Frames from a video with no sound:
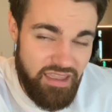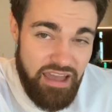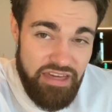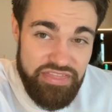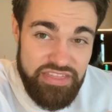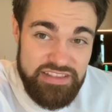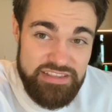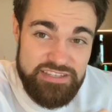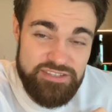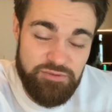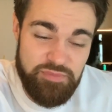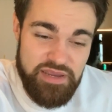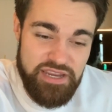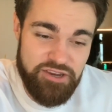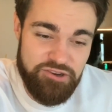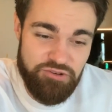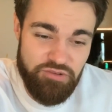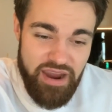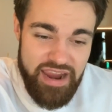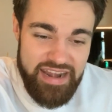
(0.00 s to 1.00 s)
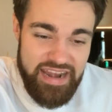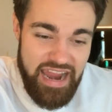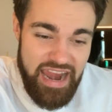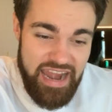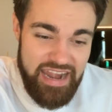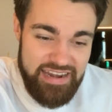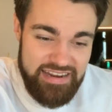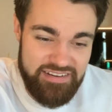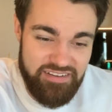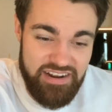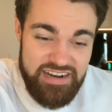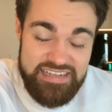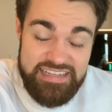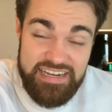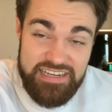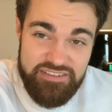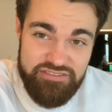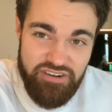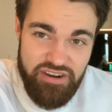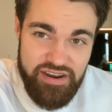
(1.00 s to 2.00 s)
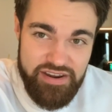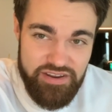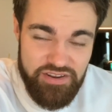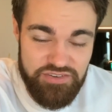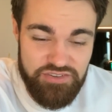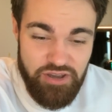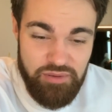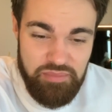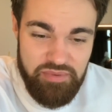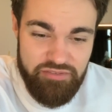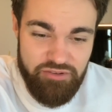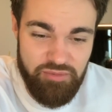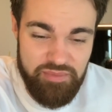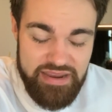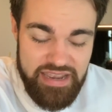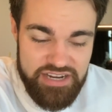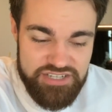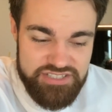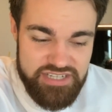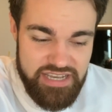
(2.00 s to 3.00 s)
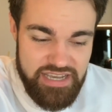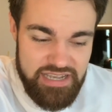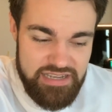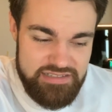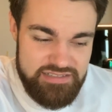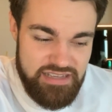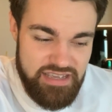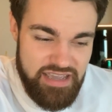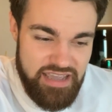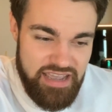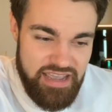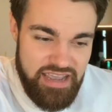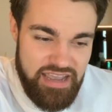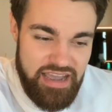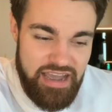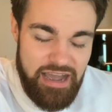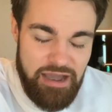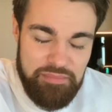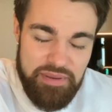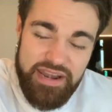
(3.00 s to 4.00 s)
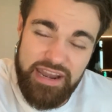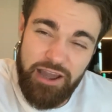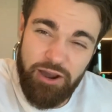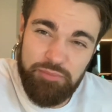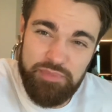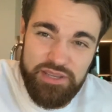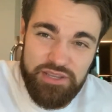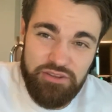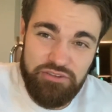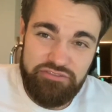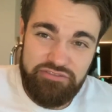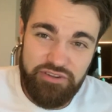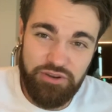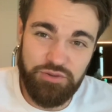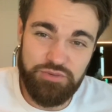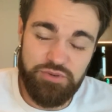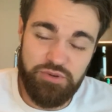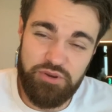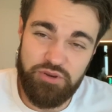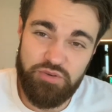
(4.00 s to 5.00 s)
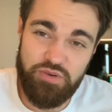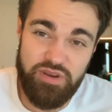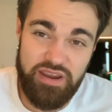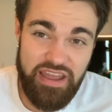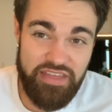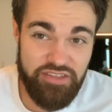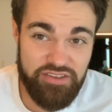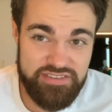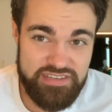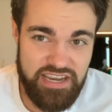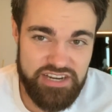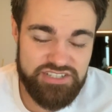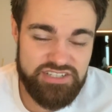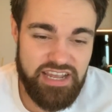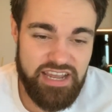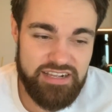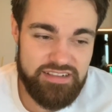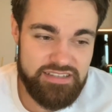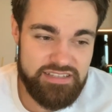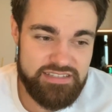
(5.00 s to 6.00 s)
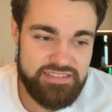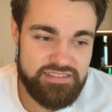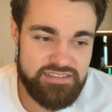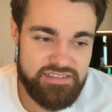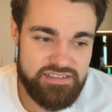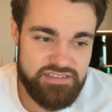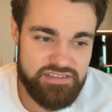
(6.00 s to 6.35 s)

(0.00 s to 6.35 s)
I think this will be a great aid in identifying your top performing hashtags and helping you filter and create those hashtag lists.